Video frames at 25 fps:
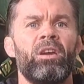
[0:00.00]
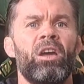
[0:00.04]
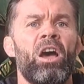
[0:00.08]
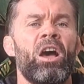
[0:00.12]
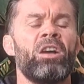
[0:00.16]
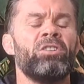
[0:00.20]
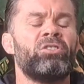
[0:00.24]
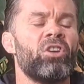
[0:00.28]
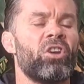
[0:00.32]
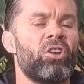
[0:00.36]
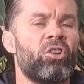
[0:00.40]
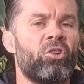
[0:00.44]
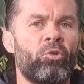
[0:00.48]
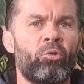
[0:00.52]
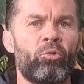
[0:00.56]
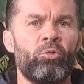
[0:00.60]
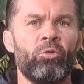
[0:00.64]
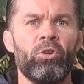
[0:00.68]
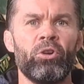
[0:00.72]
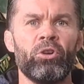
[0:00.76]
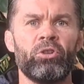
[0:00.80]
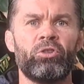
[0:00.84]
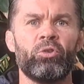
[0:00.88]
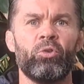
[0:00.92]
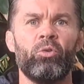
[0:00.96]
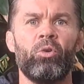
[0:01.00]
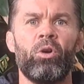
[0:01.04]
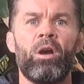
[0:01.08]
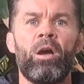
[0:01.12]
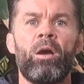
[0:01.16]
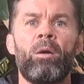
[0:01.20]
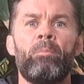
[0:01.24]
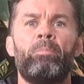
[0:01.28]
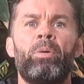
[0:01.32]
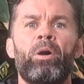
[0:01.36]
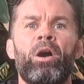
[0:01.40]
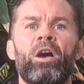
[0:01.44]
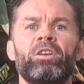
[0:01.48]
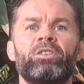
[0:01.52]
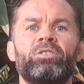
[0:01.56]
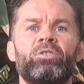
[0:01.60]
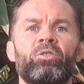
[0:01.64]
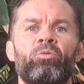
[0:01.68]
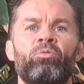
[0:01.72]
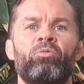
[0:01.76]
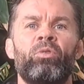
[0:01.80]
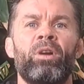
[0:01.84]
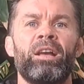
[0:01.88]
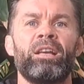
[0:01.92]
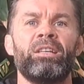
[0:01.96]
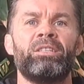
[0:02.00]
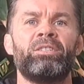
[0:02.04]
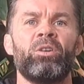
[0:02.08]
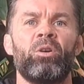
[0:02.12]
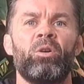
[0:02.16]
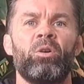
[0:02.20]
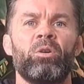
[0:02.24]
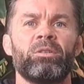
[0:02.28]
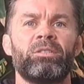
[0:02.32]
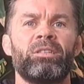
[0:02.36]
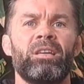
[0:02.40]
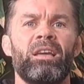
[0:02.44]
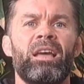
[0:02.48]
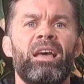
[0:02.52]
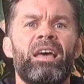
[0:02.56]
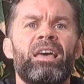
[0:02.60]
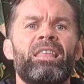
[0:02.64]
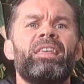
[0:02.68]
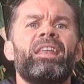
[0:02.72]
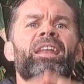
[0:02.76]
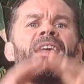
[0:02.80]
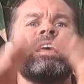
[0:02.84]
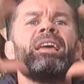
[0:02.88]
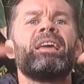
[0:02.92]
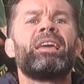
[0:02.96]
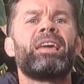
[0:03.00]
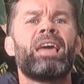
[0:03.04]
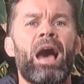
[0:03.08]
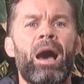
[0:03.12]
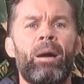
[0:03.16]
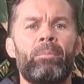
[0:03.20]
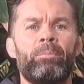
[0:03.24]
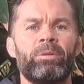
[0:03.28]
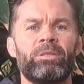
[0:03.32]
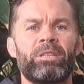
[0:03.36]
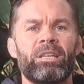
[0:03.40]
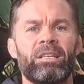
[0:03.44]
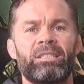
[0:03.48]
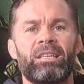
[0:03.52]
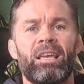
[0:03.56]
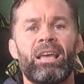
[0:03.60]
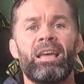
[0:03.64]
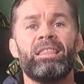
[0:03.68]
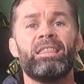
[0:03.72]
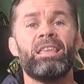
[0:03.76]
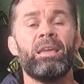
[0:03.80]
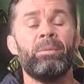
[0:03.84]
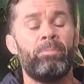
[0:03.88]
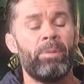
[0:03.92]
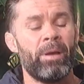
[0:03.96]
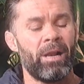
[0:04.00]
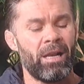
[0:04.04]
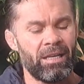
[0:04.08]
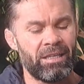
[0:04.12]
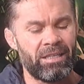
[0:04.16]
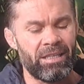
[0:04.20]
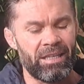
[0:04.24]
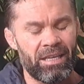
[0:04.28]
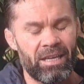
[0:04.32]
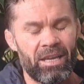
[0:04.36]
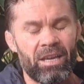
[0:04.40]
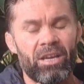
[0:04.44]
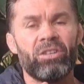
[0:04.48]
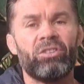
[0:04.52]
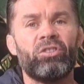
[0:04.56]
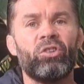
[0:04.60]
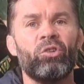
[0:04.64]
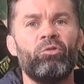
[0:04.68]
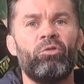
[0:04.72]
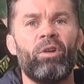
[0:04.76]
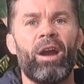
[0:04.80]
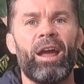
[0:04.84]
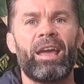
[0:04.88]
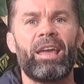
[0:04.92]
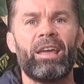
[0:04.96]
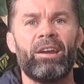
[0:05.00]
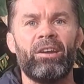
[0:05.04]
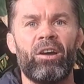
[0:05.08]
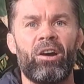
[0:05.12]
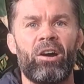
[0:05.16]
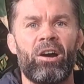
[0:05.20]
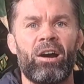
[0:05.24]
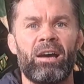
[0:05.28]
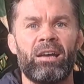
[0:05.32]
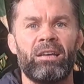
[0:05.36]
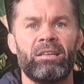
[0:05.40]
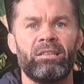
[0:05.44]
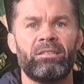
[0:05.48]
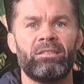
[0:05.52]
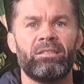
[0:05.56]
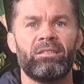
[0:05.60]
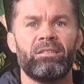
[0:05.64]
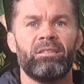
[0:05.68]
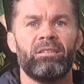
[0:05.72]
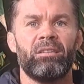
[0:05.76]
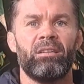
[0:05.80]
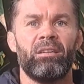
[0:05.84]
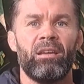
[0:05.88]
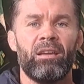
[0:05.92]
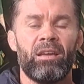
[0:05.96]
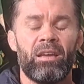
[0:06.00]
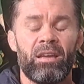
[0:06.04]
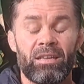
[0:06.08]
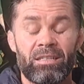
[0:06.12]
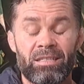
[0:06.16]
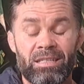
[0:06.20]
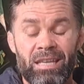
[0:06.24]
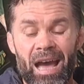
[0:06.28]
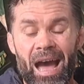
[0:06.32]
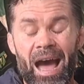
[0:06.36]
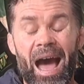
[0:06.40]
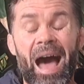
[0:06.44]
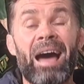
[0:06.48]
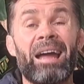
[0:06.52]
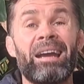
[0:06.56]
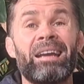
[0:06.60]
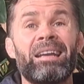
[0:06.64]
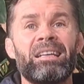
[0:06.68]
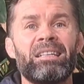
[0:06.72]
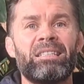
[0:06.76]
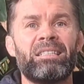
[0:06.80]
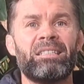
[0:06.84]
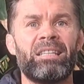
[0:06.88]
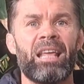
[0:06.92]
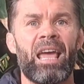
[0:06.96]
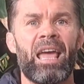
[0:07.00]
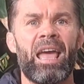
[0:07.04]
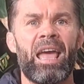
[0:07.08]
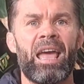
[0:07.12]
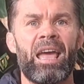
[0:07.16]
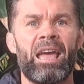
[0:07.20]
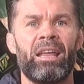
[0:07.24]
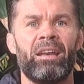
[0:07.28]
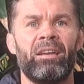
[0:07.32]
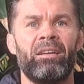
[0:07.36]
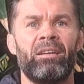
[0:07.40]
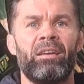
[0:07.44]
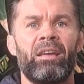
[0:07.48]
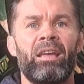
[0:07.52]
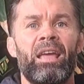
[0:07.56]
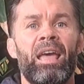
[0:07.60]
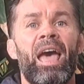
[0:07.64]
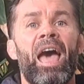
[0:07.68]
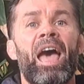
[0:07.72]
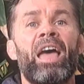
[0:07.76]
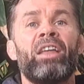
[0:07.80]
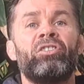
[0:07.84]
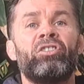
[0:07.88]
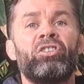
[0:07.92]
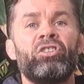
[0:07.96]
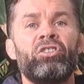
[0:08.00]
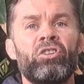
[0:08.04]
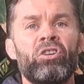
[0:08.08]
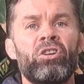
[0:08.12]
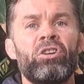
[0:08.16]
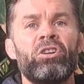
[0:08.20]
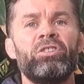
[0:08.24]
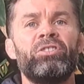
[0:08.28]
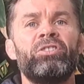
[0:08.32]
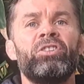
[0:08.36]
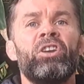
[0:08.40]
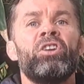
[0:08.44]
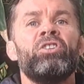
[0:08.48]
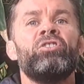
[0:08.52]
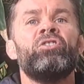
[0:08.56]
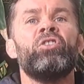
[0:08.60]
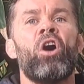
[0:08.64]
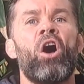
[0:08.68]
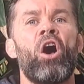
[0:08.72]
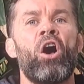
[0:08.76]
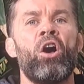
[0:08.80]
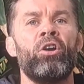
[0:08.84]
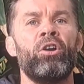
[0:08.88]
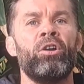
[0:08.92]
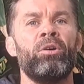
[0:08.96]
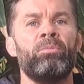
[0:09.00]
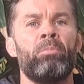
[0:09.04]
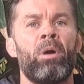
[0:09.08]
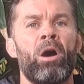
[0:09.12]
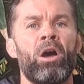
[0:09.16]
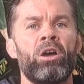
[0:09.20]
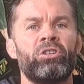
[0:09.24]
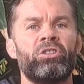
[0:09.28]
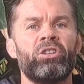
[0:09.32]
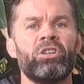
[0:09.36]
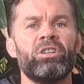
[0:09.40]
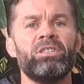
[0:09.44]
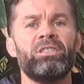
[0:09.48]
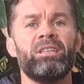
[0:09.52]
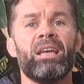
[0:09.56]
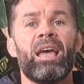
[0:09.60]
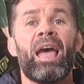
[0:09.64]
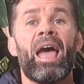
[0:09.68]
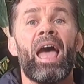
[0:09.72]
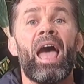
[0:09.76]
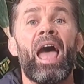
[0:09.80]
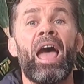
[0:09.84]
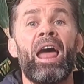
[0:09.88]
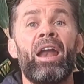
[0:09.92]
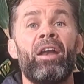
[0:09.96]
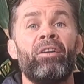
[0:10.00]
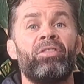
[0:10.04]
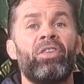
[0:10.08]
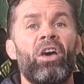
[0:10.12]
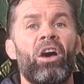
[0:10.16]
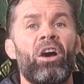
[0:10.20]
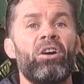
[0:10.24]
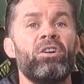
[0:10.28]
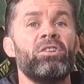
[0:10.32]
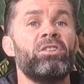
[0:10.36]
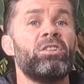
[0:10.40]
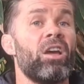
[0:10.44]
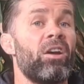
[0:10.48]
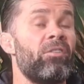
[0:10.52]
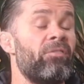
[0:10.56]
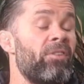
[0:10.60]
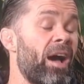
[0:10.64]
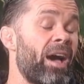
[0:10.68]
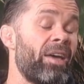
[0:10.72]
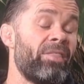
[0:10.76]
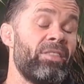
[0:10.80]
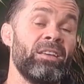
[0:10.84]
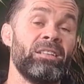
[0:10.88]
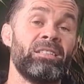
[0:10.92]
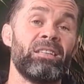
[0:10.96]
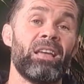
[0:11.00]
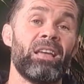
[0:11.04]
It's a crucial personal resource that encompasses the ability to recognize, to understand, and to use your own emotions and those of others